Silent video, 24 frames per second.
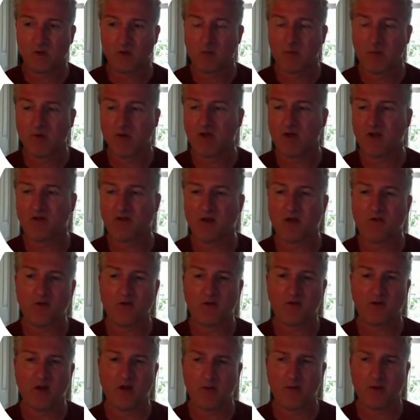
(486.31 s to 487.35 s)
But let's say, for
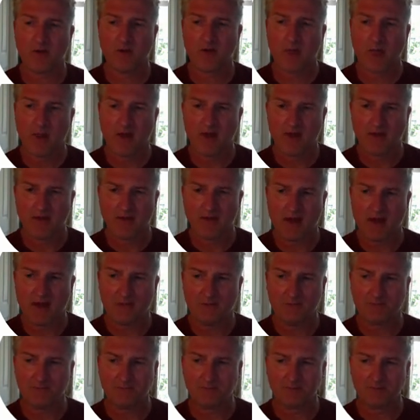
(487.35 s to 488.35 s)
example, that